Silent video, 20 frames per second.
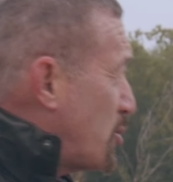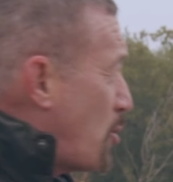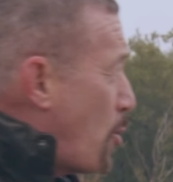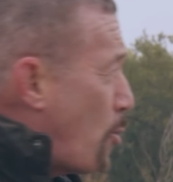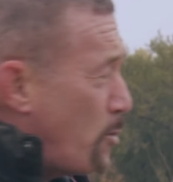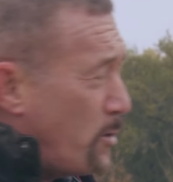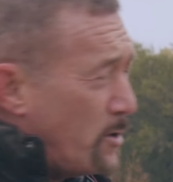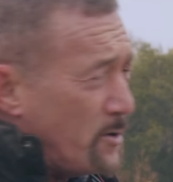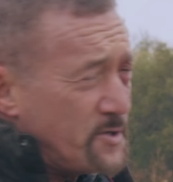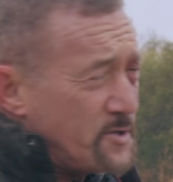
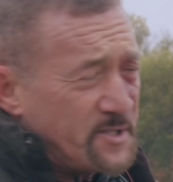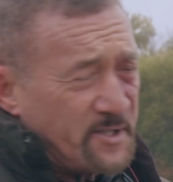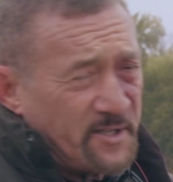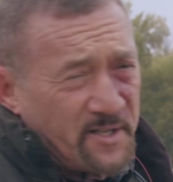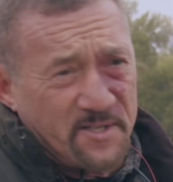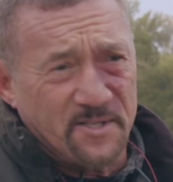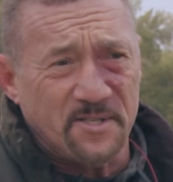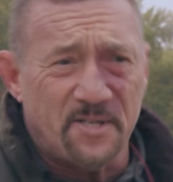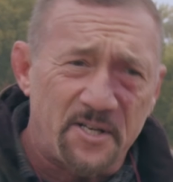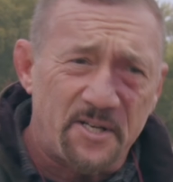course and a
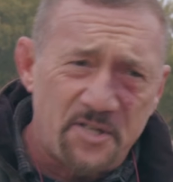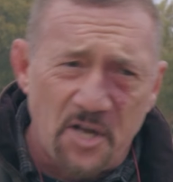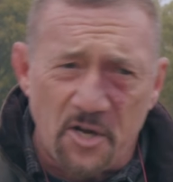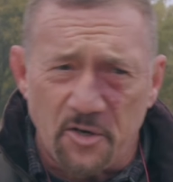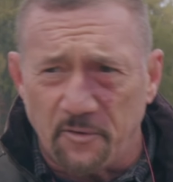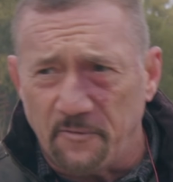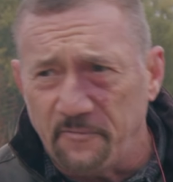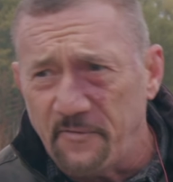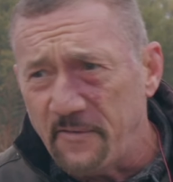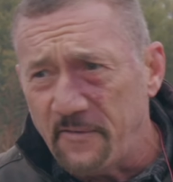
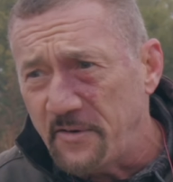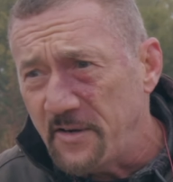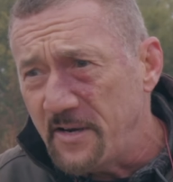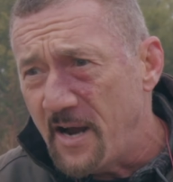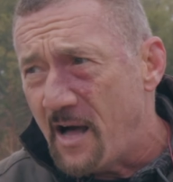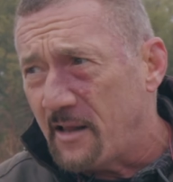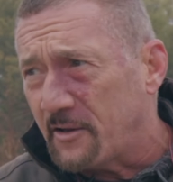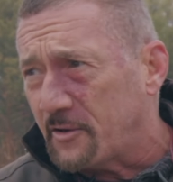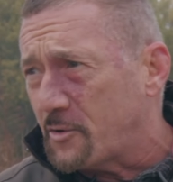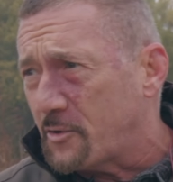
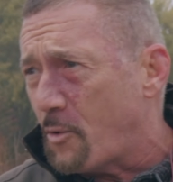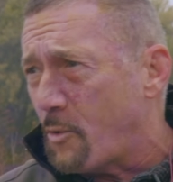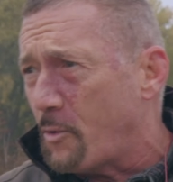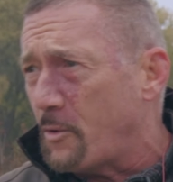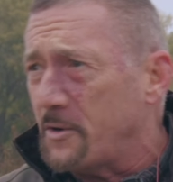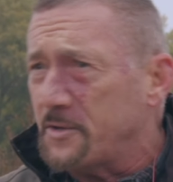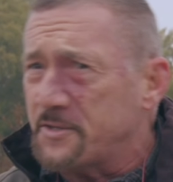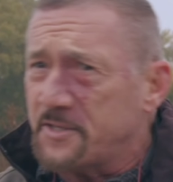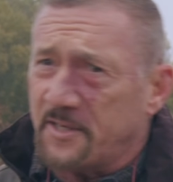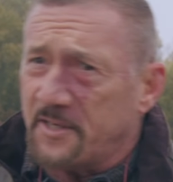$650
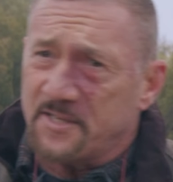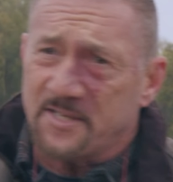course and a